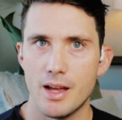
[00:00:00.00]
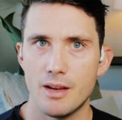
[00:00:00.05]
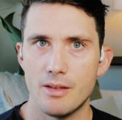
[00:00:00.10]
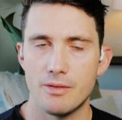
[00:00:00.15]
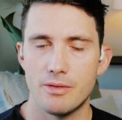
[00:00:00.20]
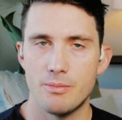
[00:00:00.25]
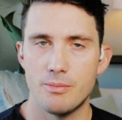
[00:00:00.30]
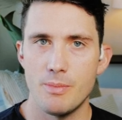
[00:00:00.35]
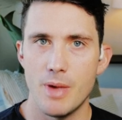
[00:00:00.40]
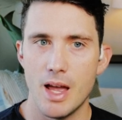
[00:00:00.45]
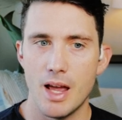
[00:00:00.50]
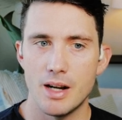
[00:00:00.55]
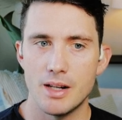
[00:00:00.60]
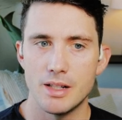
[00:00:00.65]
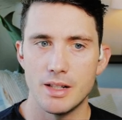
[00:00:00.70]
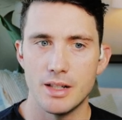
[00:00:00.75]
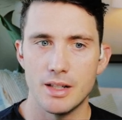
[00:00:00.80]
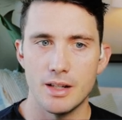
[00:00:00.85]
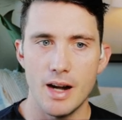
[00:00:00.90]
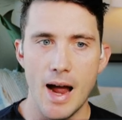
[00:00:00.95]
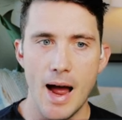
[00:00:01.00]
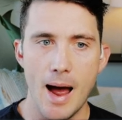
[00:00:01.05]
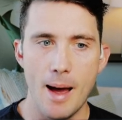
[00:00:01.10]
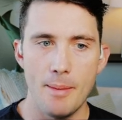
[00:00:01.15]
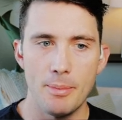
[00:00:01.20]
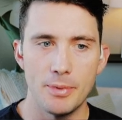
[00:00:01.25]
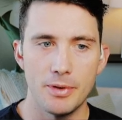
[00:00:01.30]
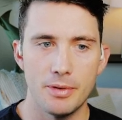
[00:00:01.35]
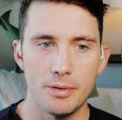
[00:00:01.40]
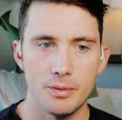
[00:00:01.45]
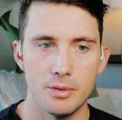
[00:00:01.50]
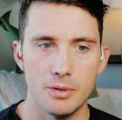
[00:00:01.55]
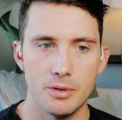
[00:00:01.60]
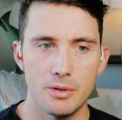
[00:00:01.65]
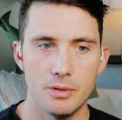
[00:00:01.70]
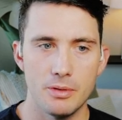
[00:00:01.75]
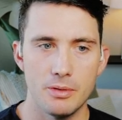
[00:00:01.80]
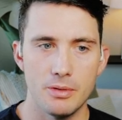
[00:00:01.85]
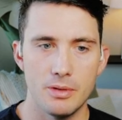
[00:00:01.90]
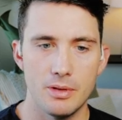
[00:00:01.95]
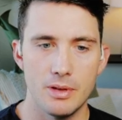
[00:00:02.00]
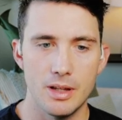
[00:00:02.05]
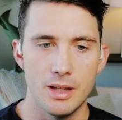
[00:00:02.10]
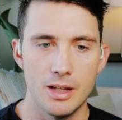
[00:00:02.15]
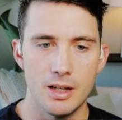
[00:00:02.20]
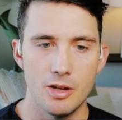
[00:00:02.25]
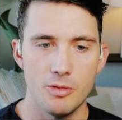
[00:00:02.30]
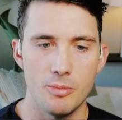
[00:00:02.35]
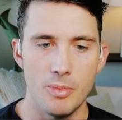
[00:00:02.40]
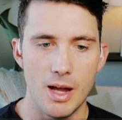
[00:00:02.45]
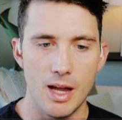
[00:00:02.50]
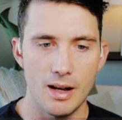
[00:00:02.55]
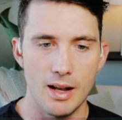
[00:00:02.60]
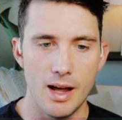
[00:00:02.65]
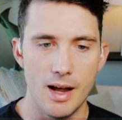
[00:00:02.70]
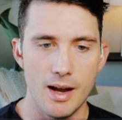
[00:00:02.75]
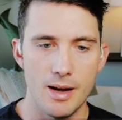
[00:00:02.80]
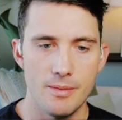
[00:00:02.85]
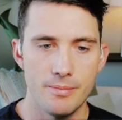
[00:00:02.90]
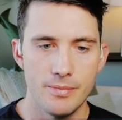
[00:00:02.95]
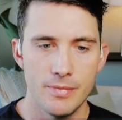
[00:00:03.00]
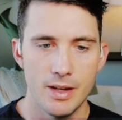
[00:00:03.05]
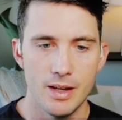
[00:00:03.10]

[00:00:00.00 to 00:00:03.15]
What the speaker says: of managing your apps through the command line.